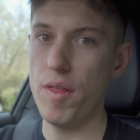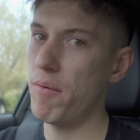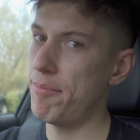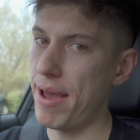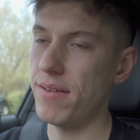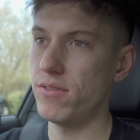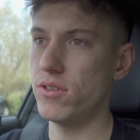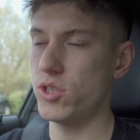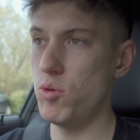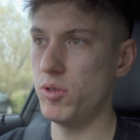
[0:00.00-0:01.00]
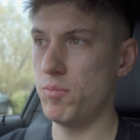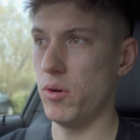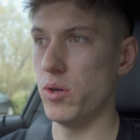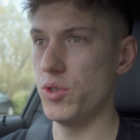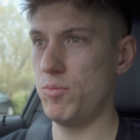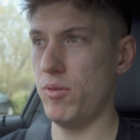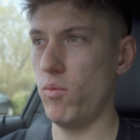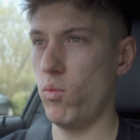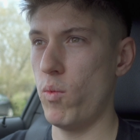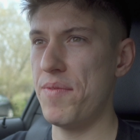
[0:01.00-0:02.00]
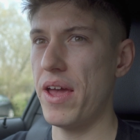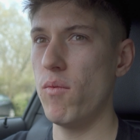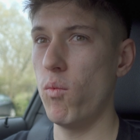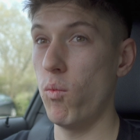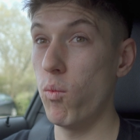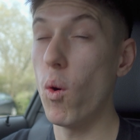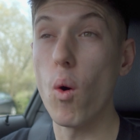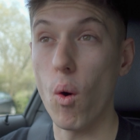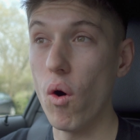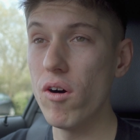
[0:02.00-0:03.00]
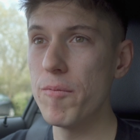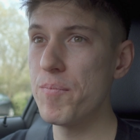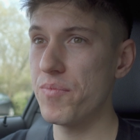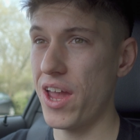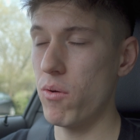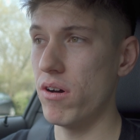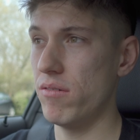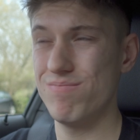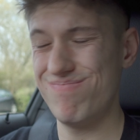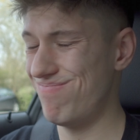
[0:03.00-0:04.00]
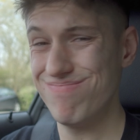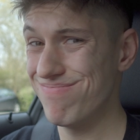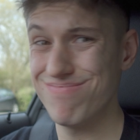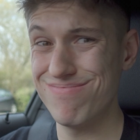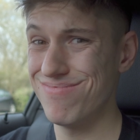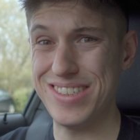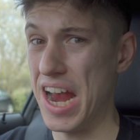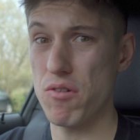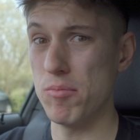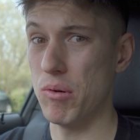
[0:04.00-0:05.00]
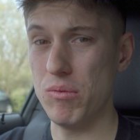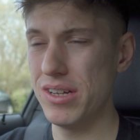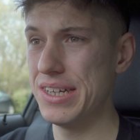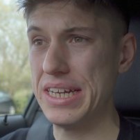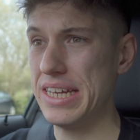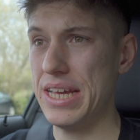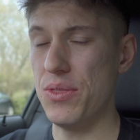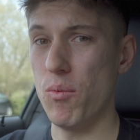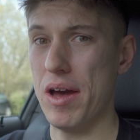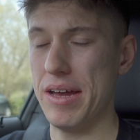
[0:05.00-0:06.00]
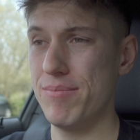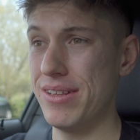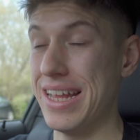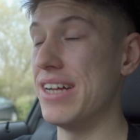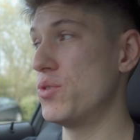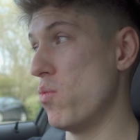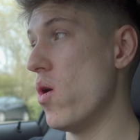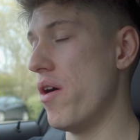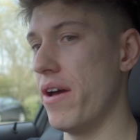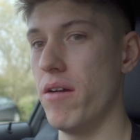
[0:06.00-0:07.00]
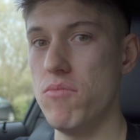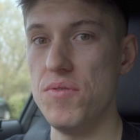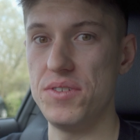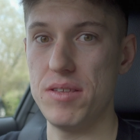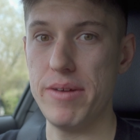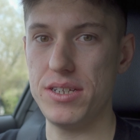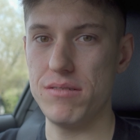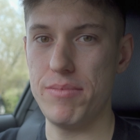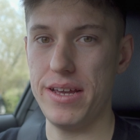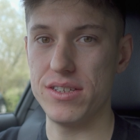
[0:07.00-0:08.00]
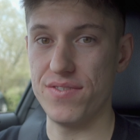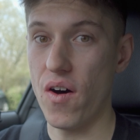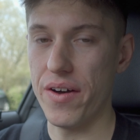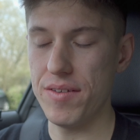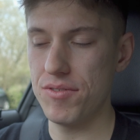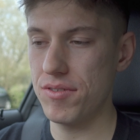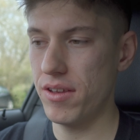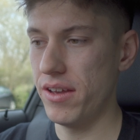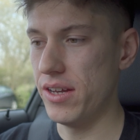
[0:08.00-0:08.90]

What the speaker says: They were better than the Super Sports, but when they wore, they were terrible in the wet, and that's why I moved to the Michelin PS5s.